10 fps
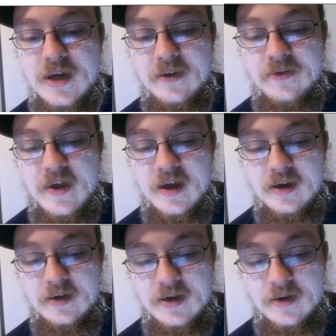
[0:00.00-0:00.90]
I
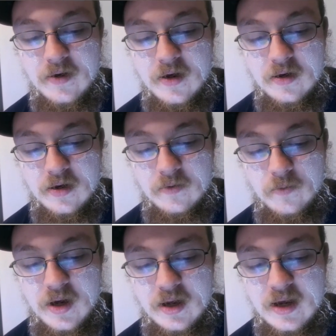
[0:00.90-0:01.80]
think, and
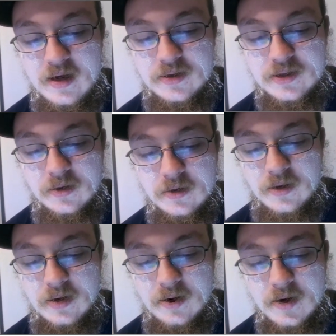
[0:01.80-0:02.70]
win
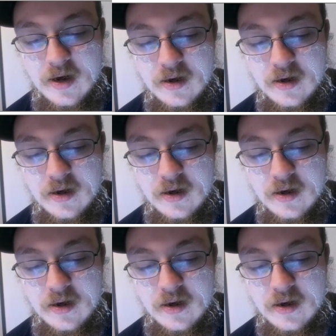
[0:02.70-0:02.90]
easily.